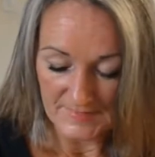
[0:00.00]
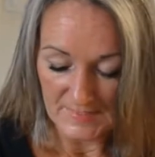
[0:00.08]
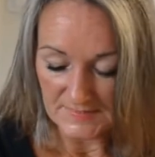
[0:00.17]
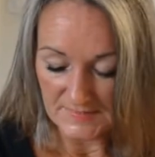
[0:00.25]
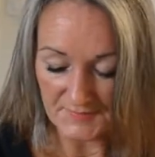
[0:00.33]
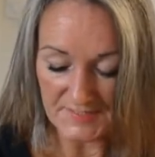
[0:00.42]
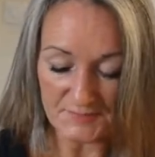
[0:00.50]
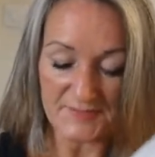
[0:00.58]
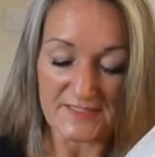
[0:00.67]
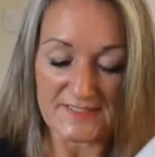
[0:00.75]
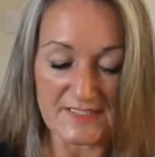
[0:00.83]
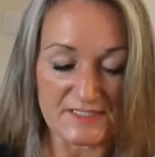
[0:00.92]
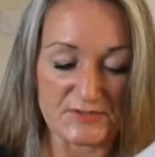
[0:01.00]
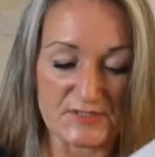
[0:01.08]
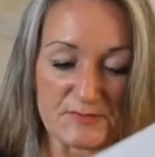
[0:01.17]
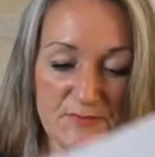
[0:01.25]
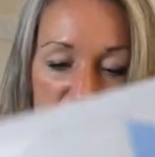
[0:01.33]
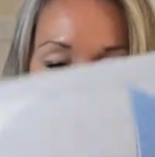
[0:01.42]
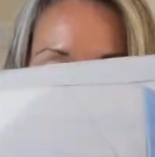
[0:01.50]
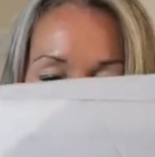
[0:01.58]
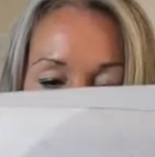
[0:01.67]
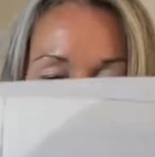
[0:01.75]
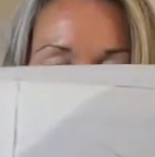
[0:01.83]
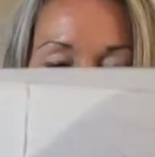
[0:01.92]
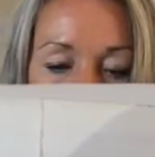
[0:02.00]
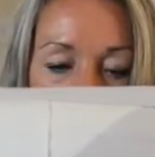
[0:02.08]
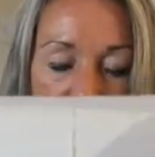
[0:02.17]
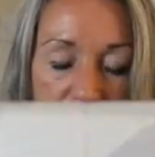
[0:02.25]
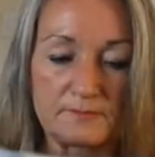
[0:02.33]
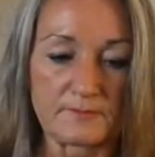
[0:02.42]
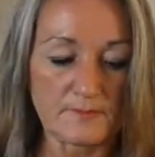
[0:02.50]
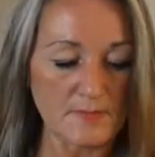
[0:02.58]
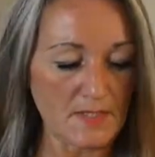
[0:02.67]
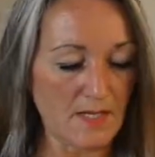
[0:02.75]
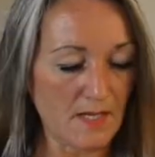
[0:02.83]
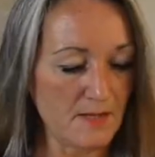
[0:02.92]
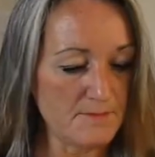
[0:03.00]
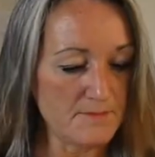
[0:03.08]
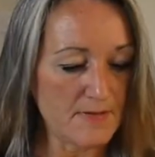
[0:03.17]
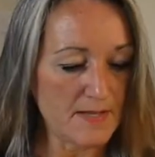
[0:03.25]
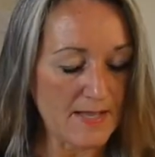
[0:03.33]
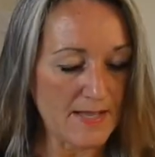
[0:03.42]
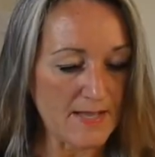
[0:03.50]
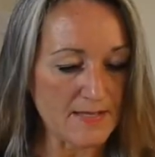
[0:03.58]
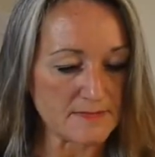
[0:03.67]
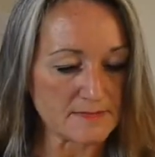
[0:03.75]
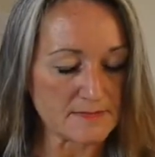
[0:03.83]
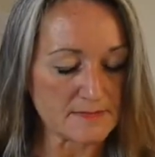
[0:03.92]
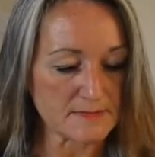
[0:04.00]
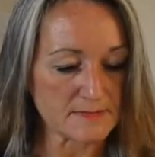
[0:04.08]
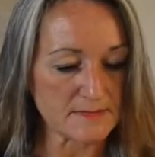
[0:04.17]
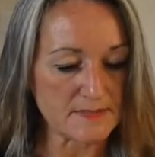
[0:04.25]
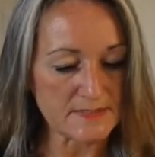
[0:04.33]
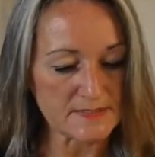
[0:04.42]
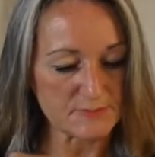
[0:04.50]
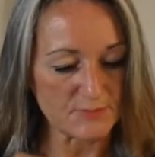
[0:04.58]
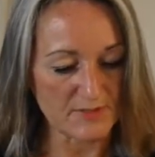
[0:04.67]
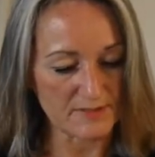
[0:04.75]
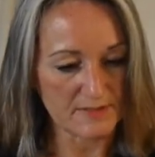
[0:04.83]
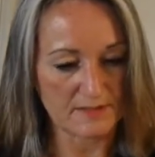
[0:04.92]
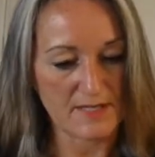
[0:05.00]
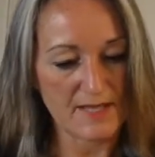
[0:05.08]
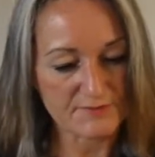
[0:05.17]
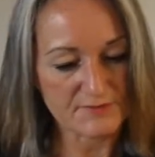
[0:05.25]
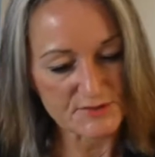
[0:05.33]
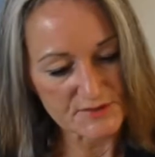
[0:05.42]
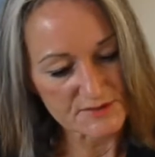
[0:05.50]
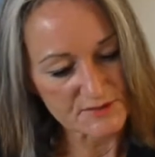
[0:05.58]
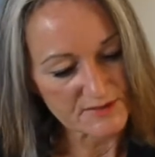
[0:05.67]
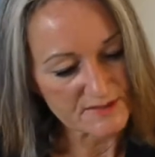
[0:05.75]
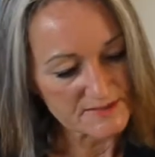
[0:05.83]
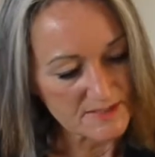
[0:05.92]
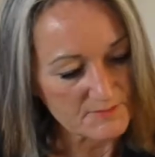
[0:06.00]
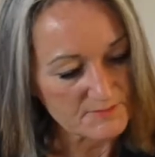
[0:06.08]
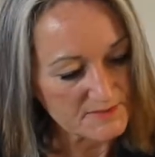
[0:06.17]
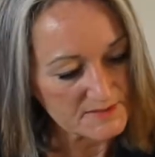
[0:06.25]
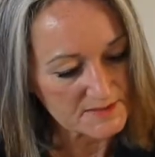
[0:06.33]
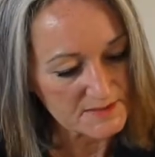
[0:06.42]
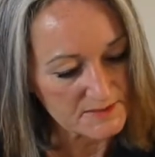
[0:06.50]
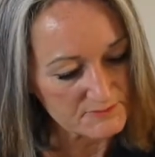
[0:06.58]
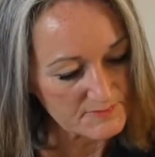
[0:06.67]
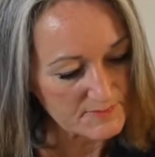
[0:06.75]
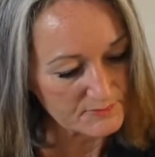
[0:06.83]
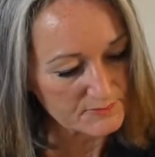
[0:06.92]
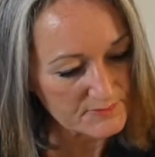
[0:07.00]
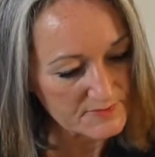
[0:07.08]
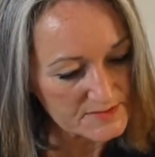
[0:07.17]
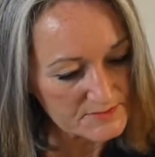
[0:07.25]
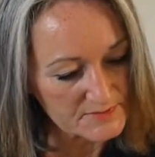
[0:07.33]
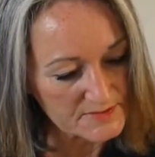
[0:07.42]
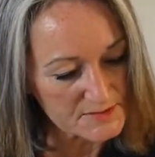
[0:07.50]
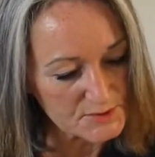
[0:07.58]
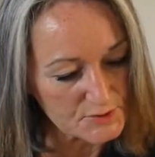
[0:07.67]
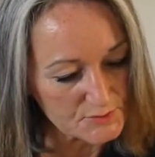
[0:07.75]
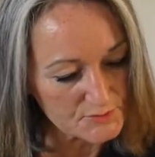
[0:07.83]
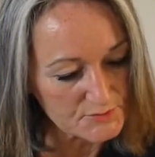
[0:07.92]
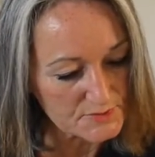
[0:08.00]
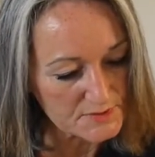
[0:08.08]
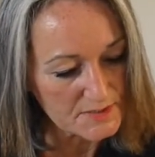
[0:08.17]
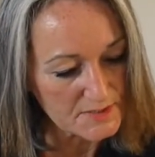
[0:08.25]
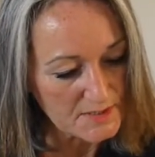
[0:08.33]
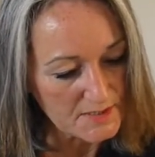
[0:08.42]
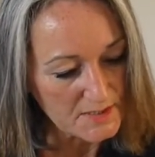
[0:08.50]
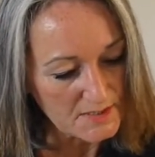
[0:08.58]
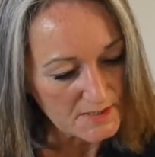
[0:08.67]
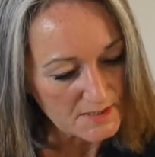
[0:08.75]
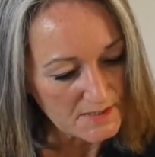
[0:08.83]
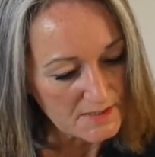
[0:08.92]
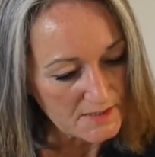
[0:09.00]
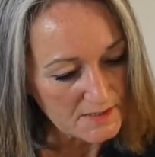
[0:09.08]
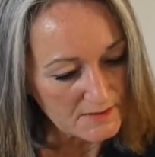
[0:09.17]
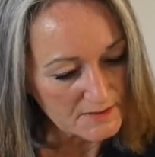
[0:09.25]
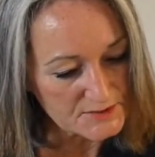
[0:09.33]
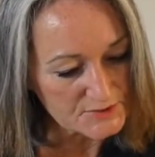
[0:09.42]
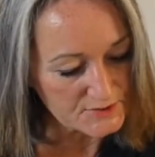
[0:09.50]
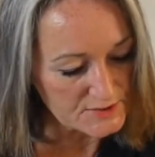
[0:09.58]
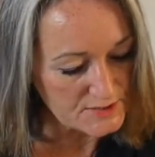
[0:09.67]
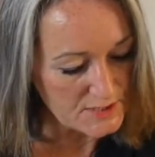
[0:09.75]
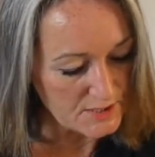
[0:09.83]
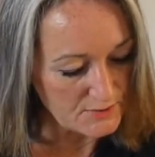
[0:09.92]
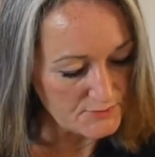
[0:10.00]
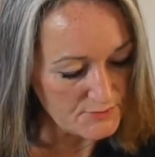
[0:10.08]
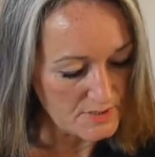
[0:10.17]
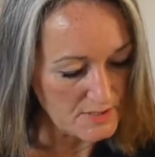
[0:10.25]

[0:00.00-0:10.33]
So this one I did do smaller, and this one I have to just look it up because I can't remember what this one is called. I should know.